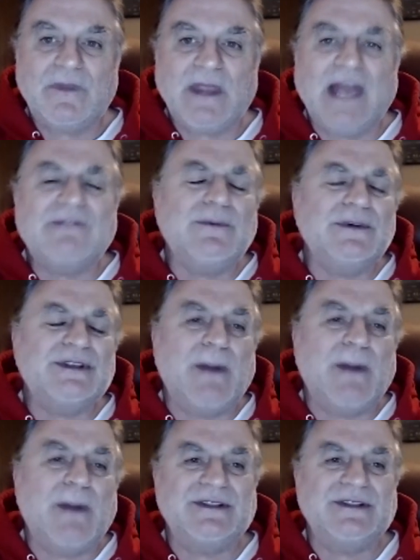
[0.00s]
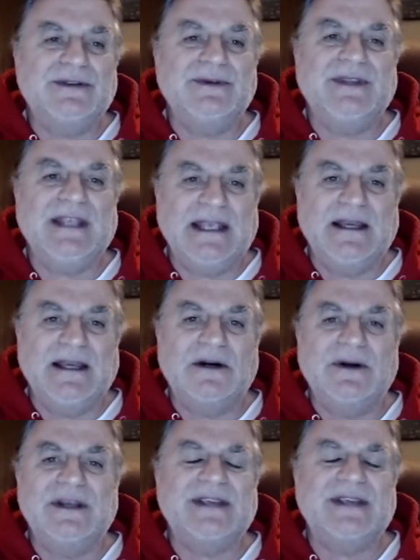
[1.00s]
Every response to the
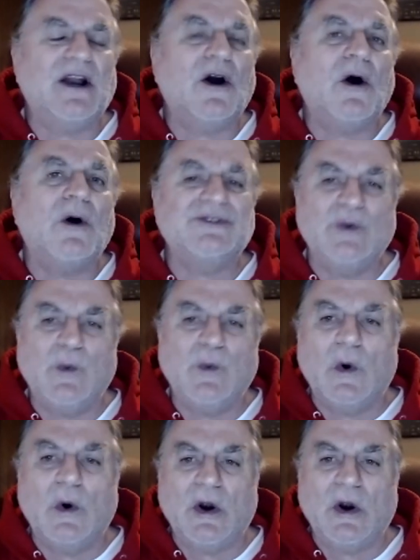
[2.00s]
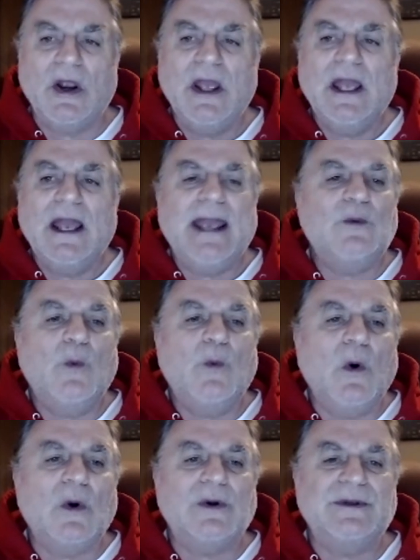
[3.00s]
ego is a call to war, and
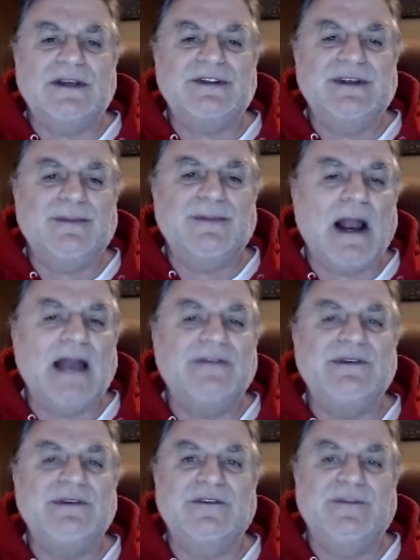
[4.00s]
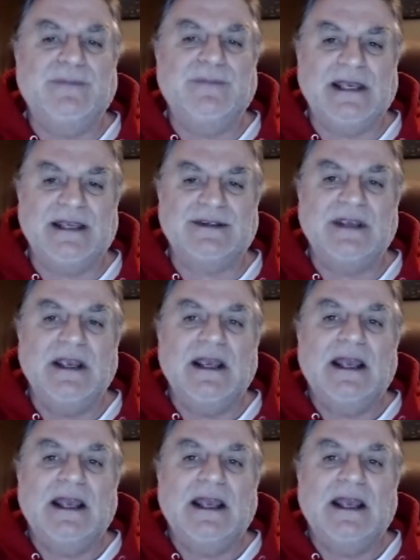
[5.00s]
war does deprive you of peace.